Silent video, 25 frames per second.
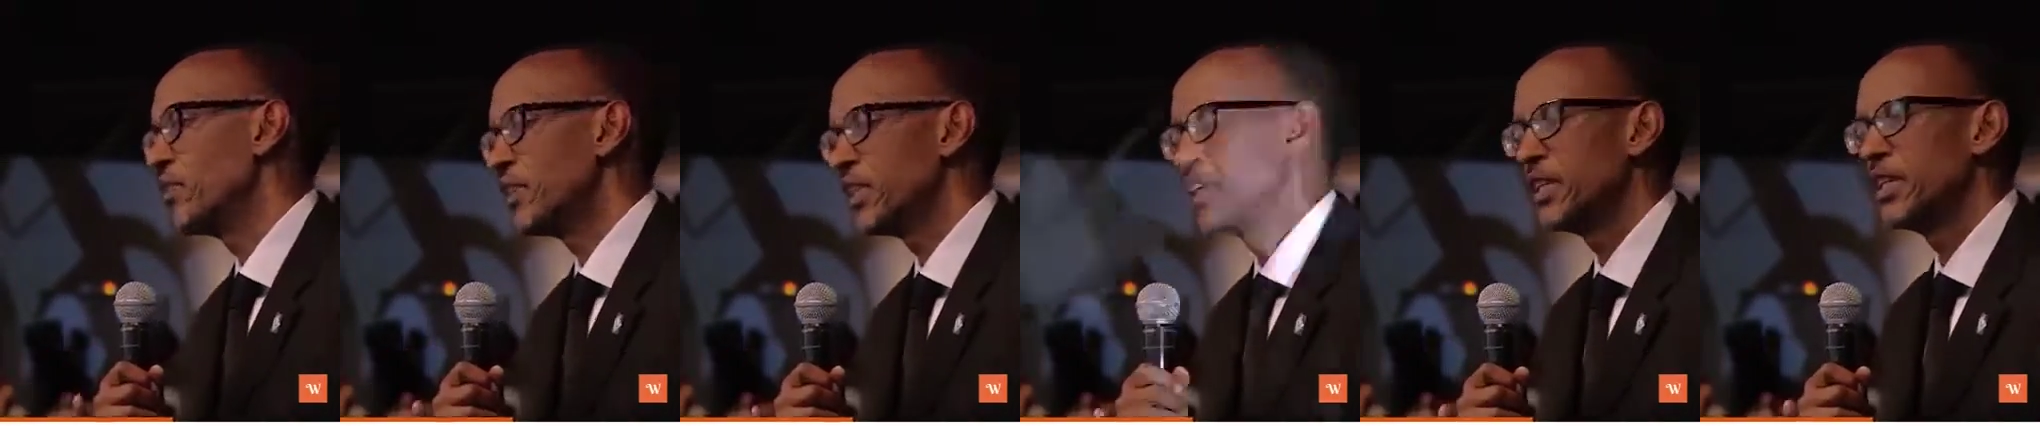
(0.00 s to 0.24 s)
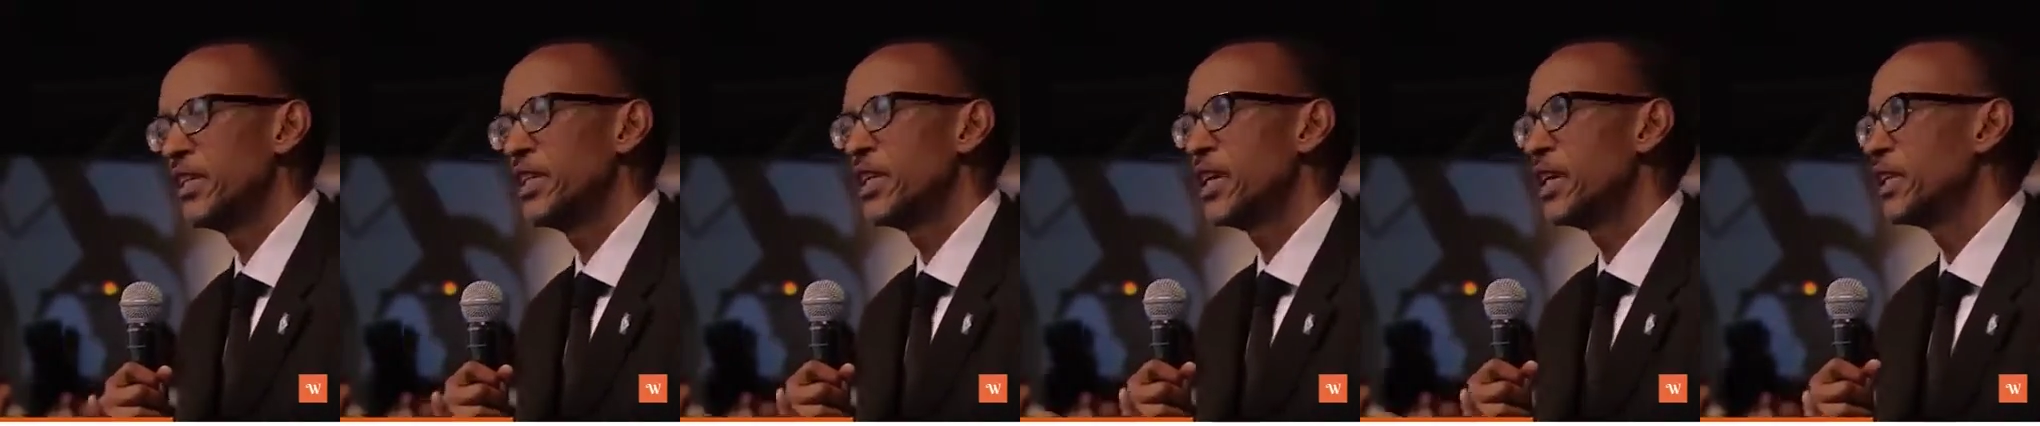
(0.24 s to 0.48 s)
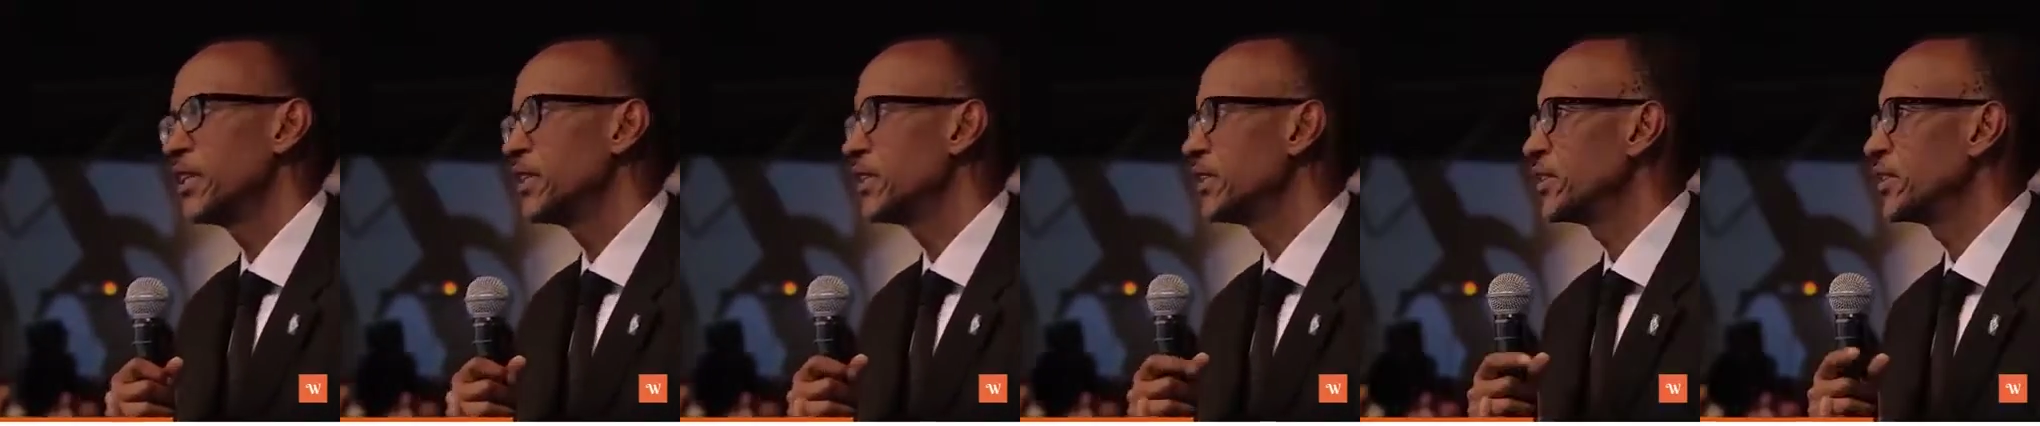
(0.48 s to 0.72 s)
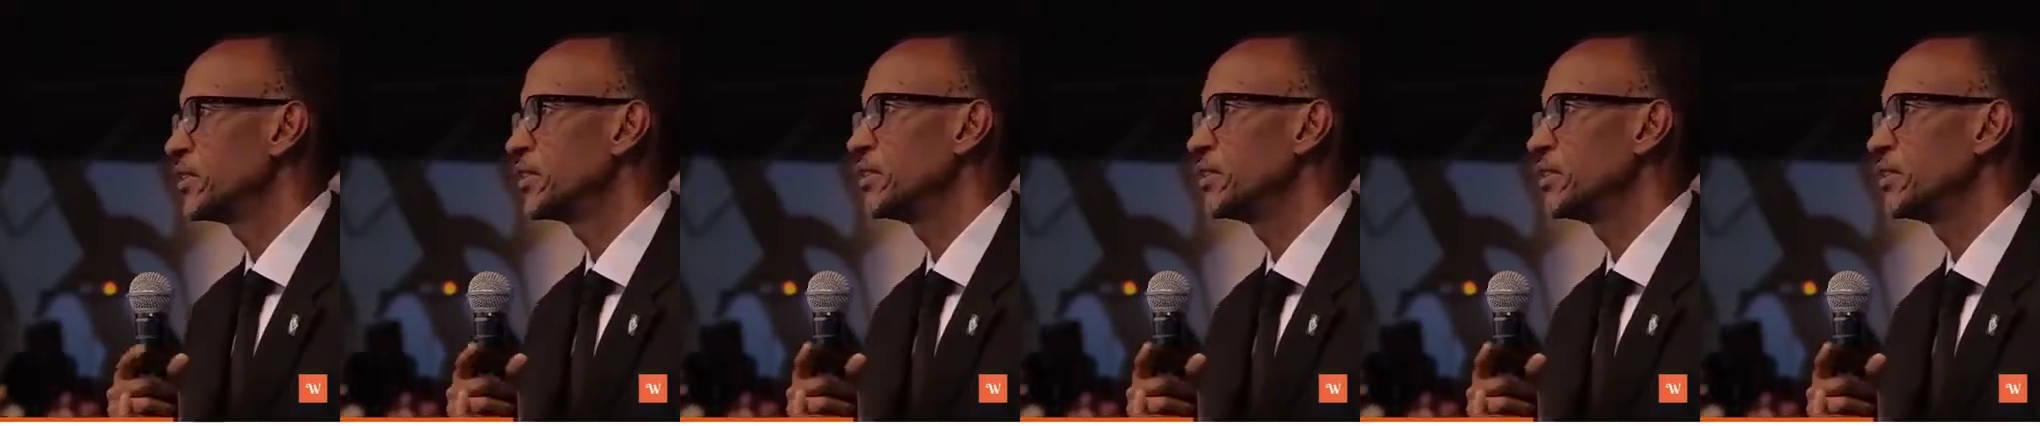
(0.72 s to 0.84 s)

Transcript: leader